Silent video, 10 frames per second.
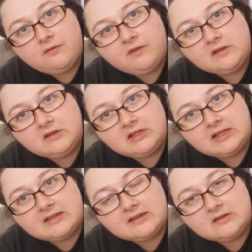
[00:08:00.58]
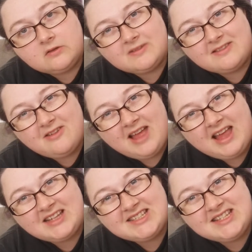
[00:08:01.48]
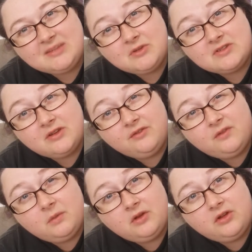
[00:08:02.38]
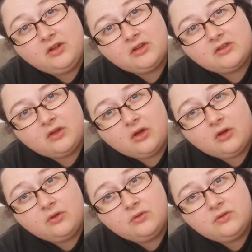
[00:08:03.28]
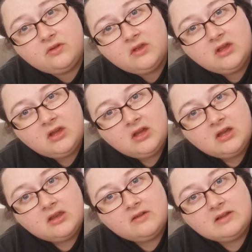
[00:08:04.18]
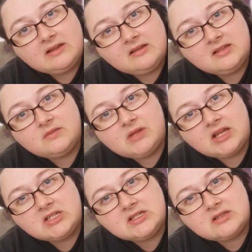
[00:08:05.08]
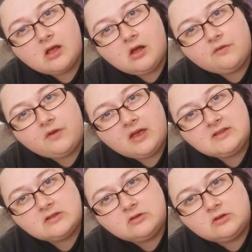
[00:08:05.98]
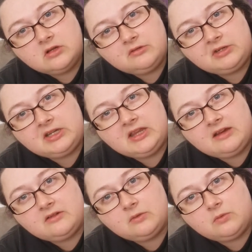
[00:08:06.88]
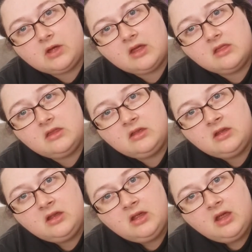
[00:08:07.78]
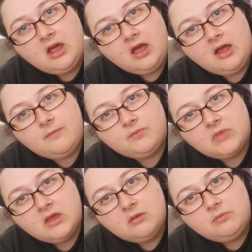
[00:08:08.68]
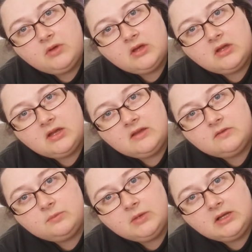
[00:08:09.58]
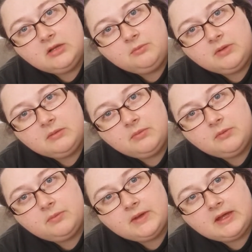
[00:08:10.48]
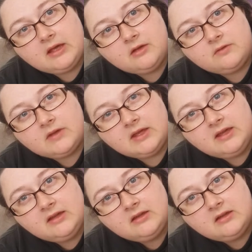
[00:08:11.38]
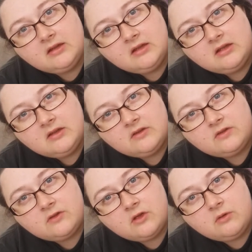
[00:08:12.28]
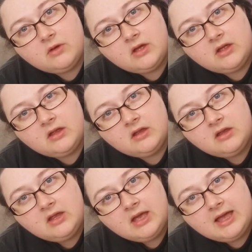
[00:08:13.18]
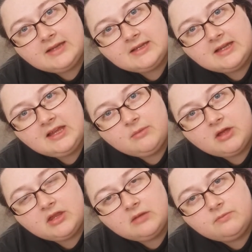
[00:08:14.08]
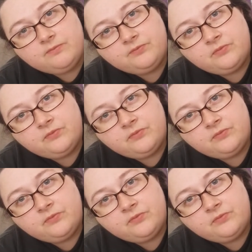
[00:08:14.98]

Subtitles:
feel the glitter, so it's not actually the most comfortable hook to hold. There are these little splashes of icicle colouring in there as well. But it's a bit lumpy and bumpy over here. So I did email them